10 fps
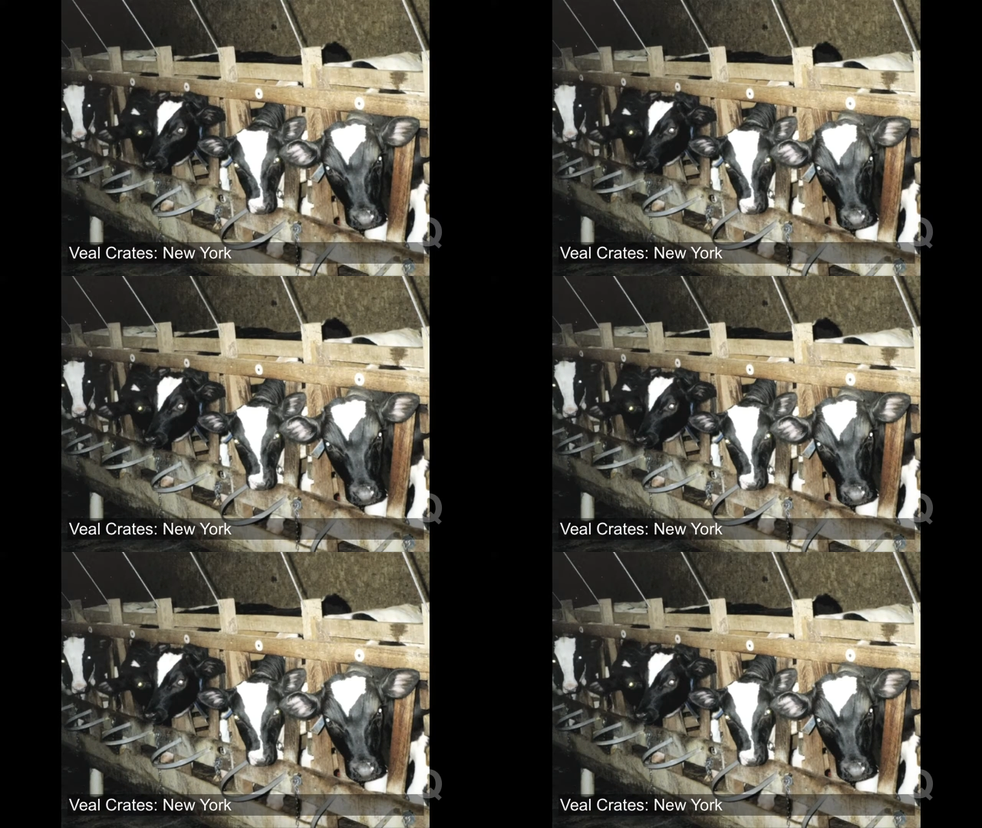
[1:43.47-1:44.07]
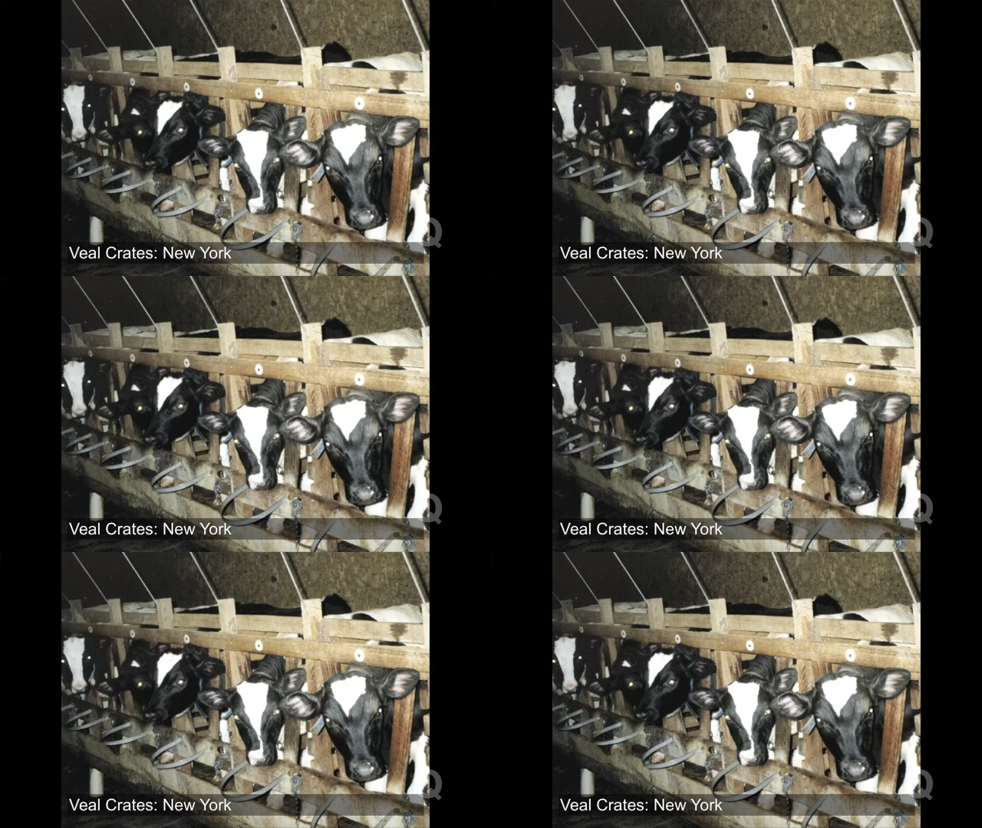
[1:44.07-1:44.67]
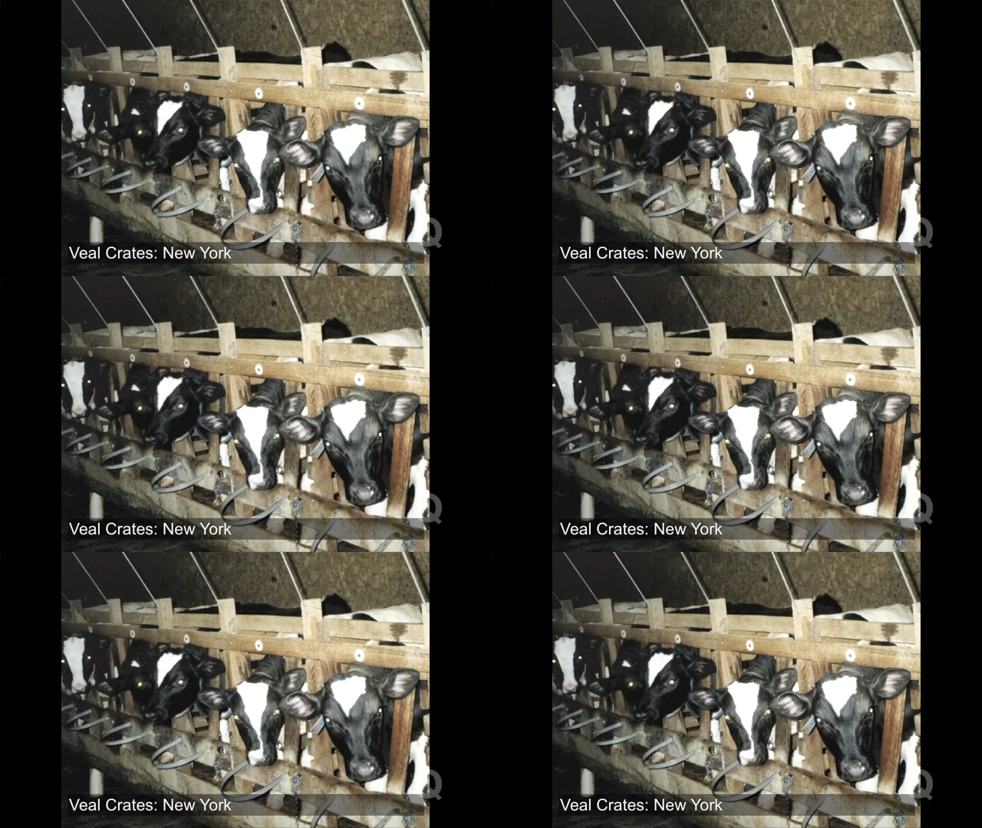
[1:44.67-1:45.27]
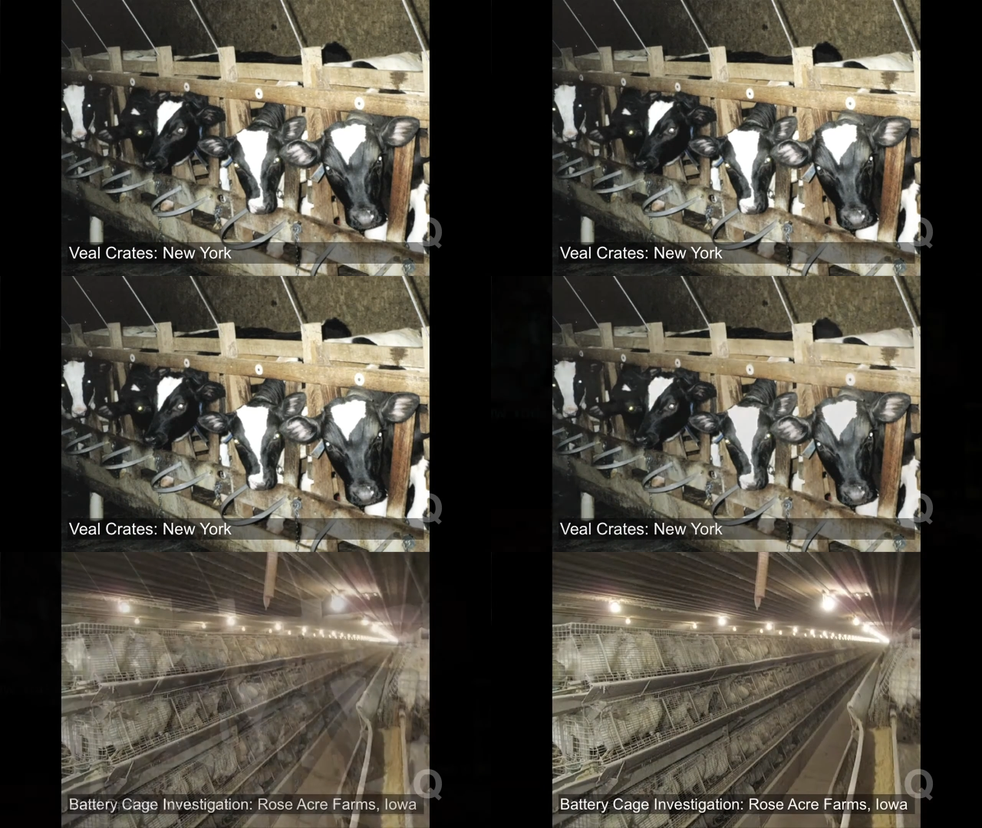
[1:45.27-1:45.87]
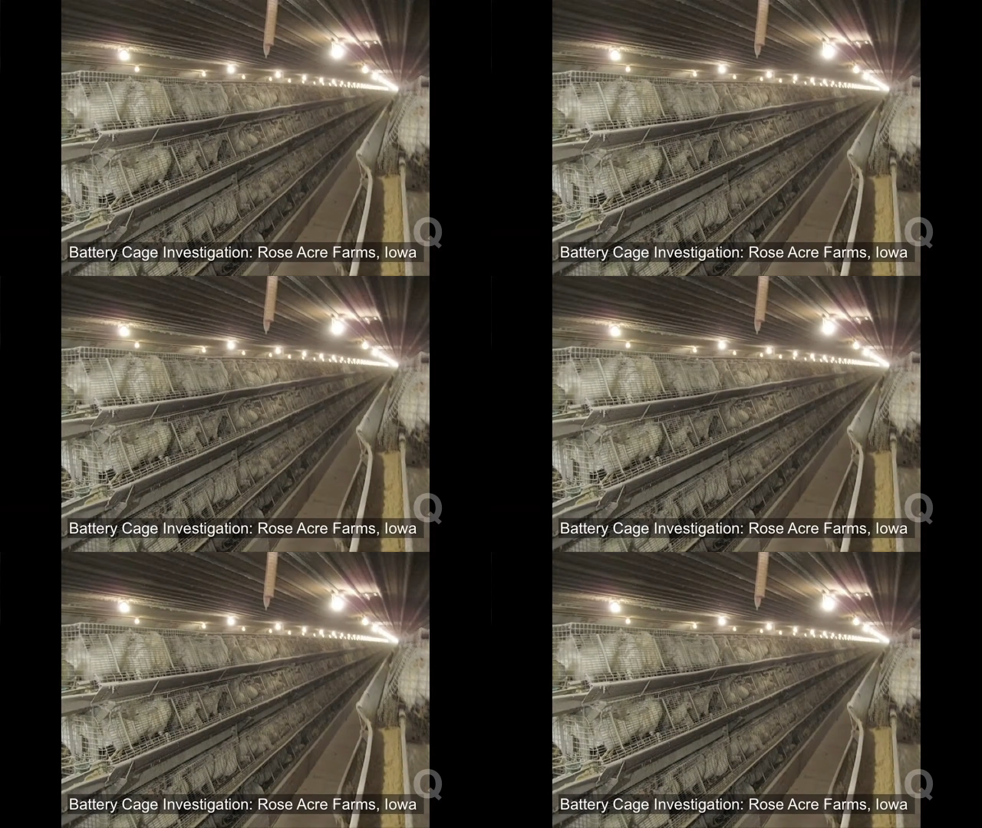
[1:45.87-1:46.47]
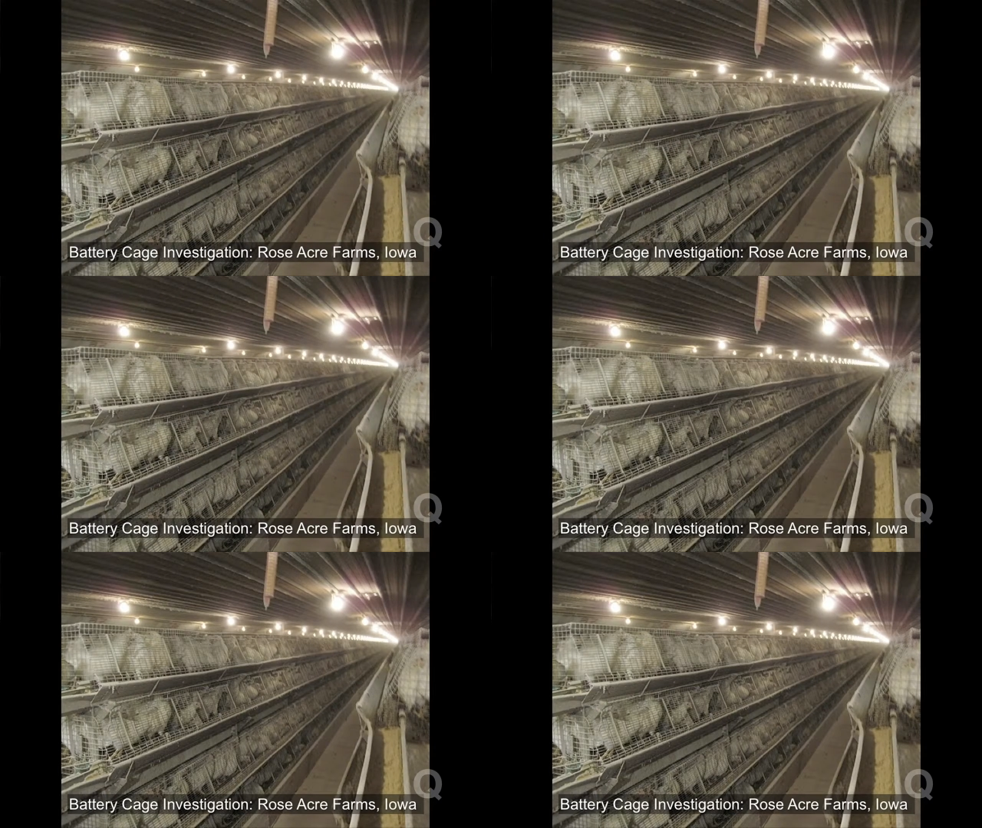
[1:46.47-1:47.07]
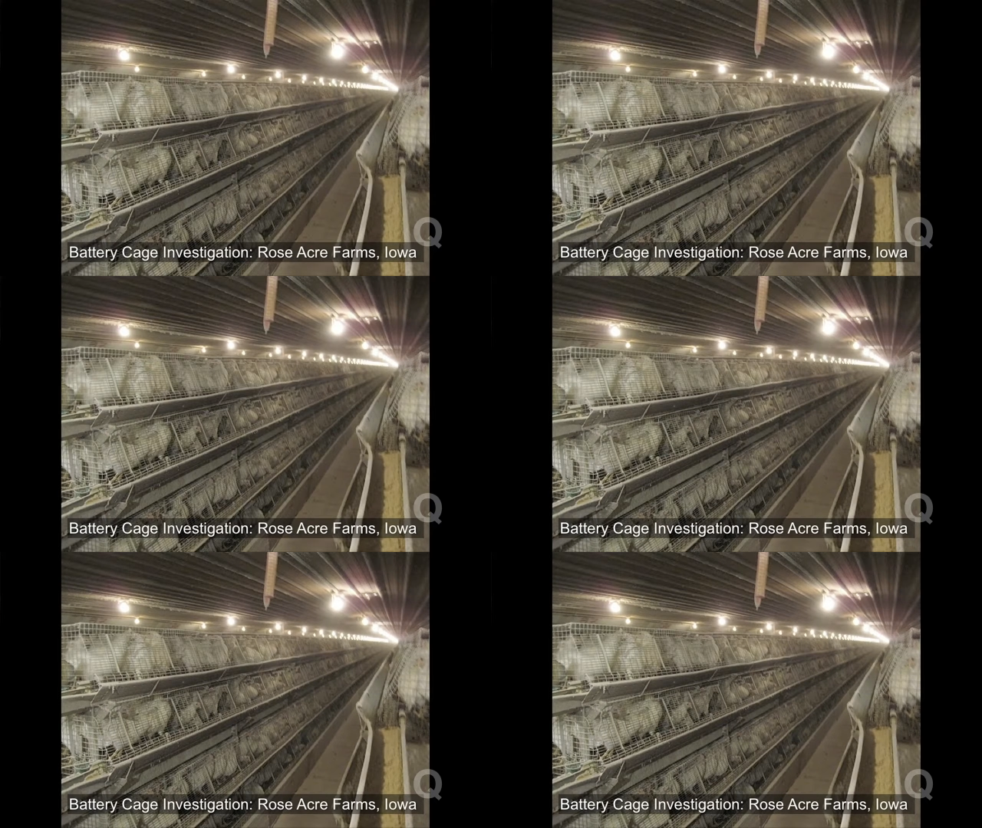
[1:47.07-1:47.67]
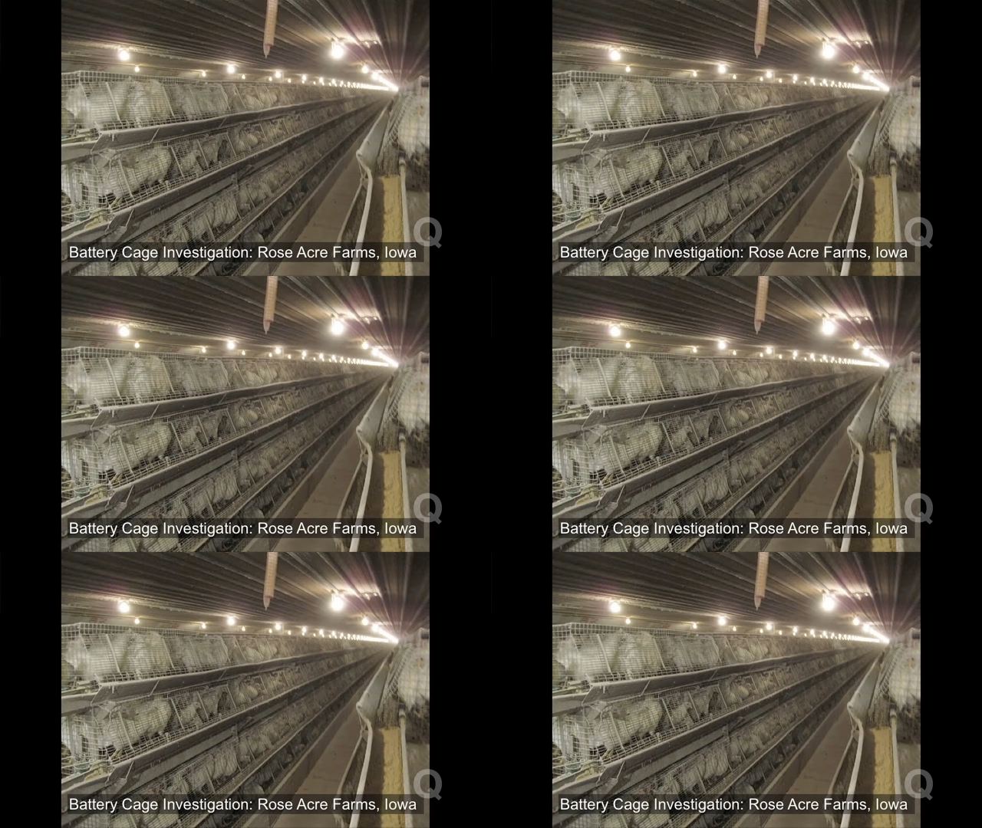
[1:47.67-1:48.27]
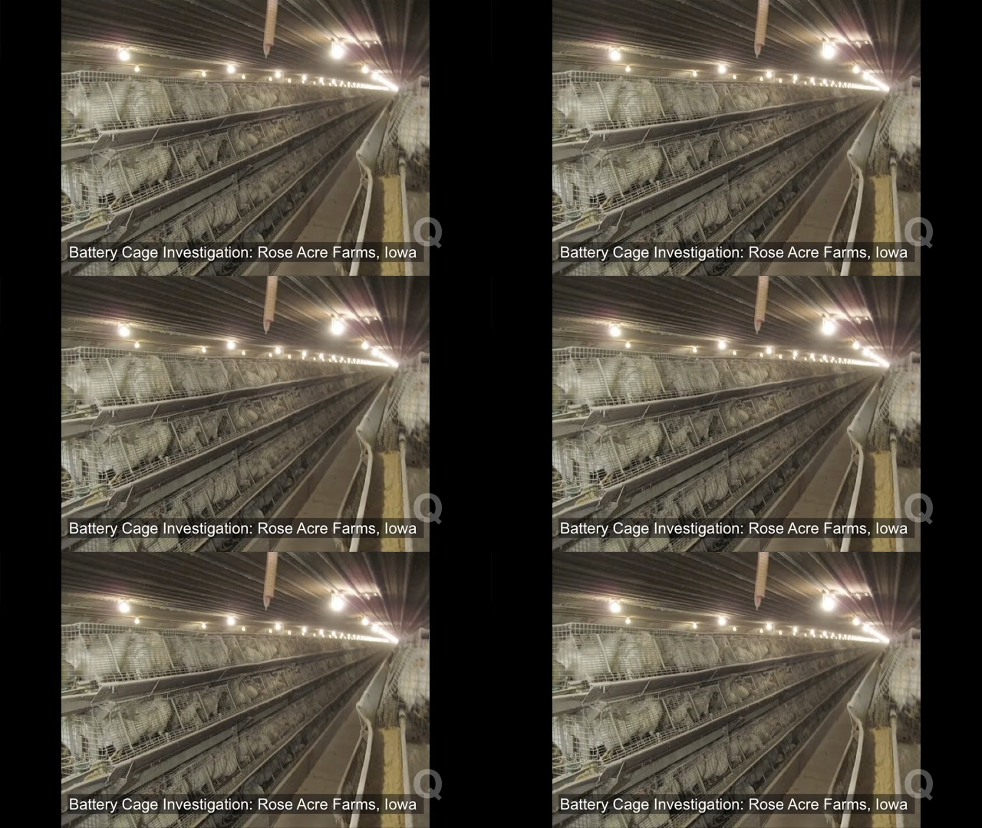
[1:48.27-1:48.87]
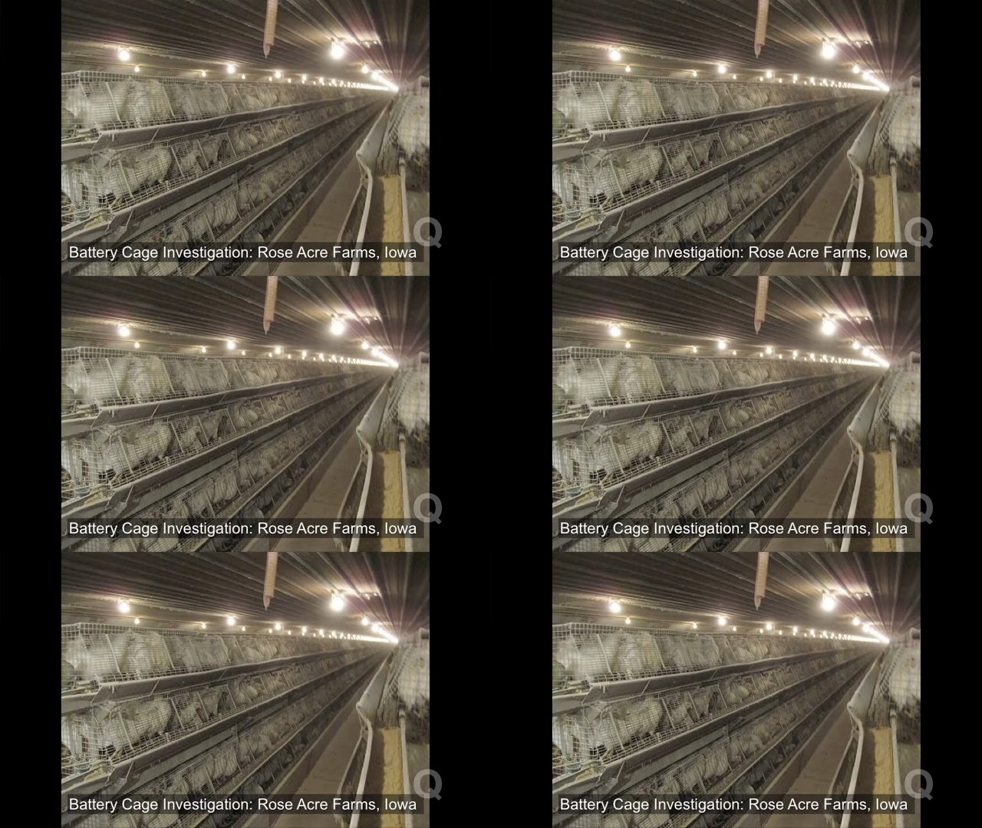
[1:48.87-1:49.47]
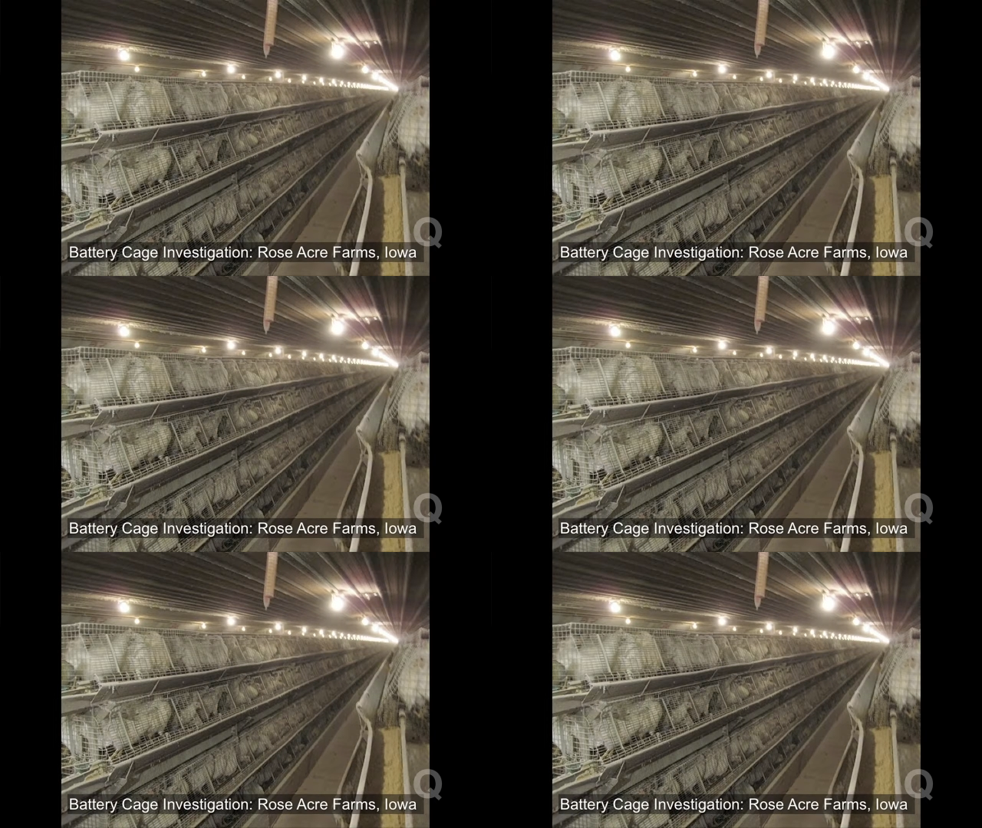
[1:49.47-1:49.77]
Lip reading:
No face is visible, so there are no lips to read.